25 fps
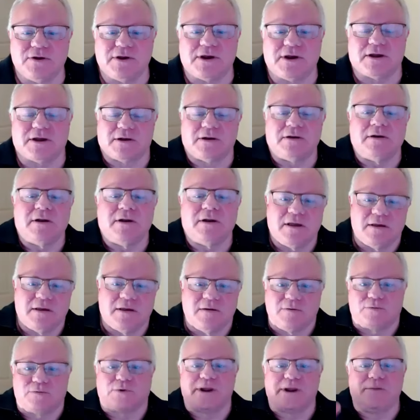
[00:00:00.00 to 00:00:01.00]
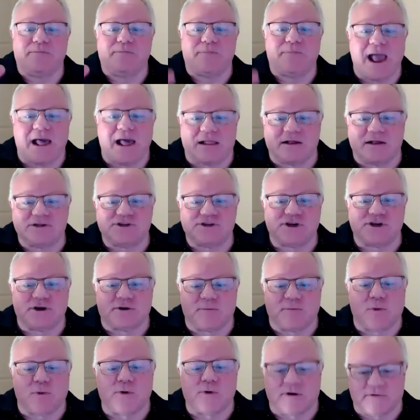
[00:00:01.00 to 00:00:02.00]
you could rebalance
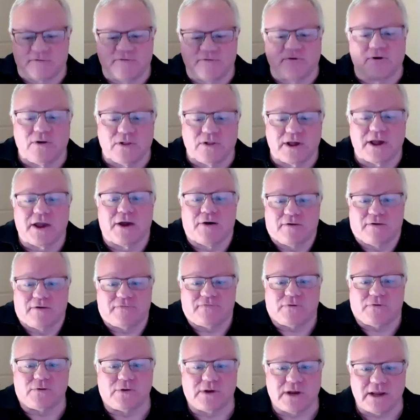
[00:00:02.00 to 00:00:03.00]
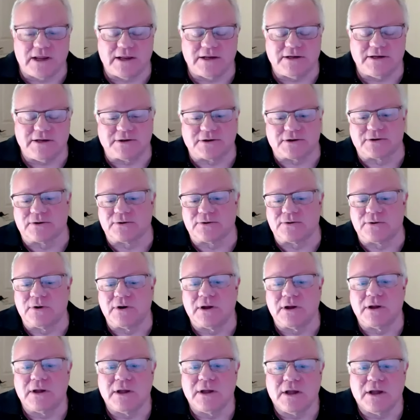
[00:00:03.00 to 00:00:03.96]
your portfolio if you need to.